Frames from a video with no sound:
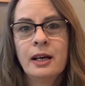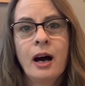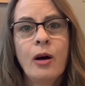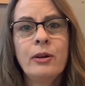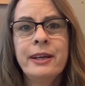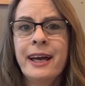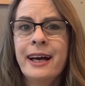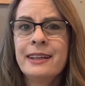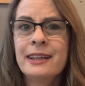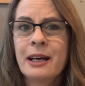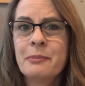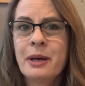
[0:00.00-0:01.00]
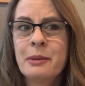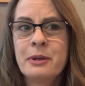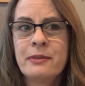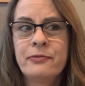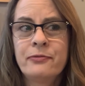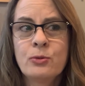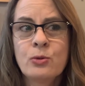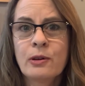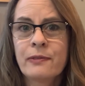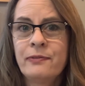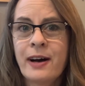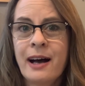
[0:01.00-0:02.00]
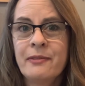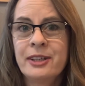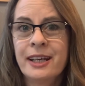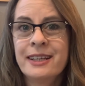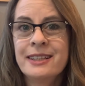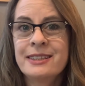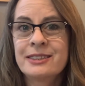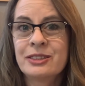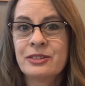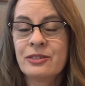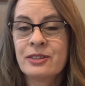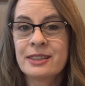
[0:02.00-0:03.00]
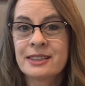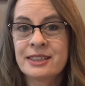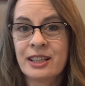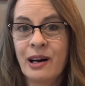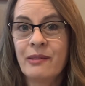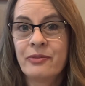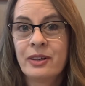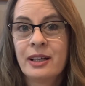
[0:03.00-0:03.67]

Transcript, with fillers: I only had like maybe four or five days to do this stuff.